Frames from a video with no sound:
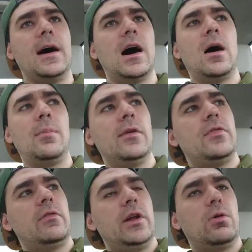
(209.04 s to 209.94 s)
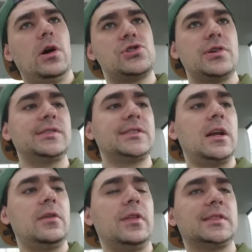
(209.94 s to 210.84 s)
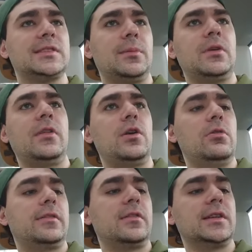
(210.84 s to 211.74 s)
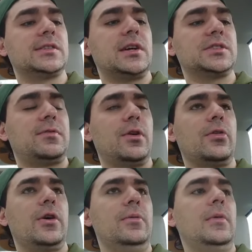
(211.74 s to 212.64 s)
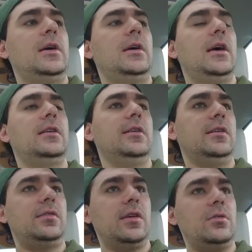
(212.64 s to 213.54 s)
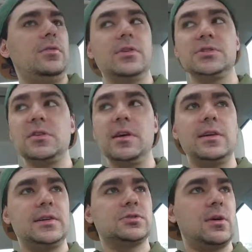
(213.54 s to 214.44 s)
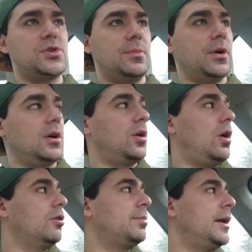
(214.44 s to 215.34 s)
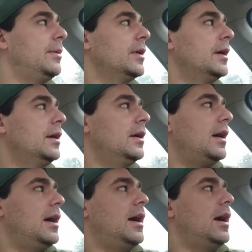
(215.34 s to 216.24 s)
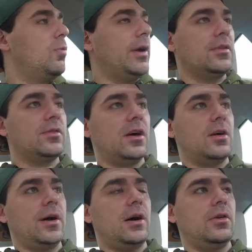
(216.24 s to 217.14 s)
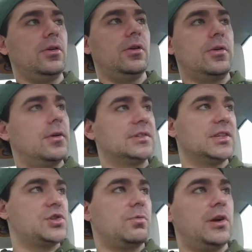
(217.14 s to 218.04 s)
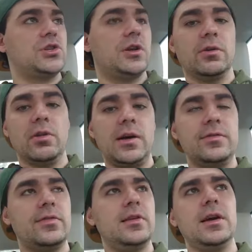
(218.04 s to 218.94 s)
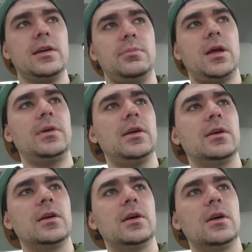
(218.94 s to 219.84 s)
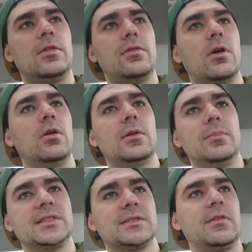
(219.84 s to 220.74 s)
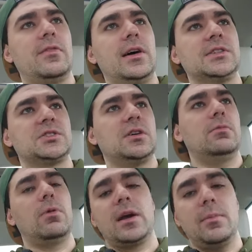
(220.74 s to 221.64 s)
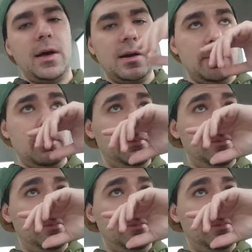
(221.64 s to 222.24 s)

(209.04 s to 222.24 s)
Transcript: um, if you have any questions and if it's something that you like to discuss further in detail. First link in description, book a call with me and we can talk about your current situation, your life, and I can maybe throw in bits of advice uh, recommended